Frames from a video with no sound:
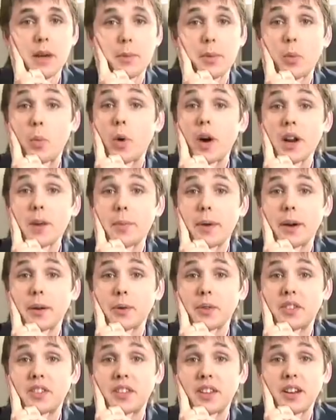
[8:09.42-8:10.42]
But what
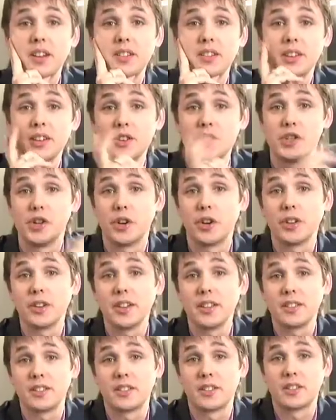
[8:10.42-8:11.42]
about citizen
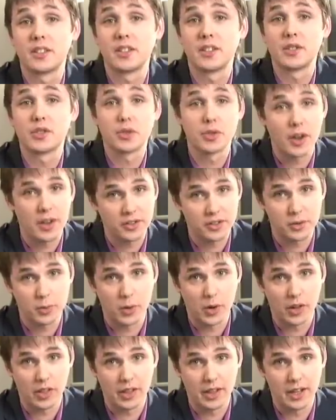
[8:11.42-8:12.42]
journalists'
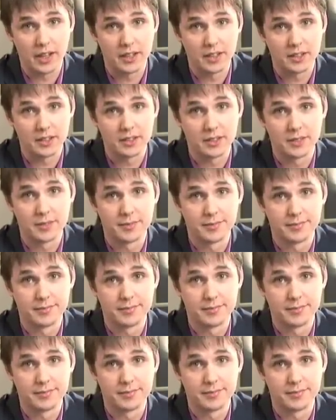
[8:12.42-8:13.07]
trustworthiness?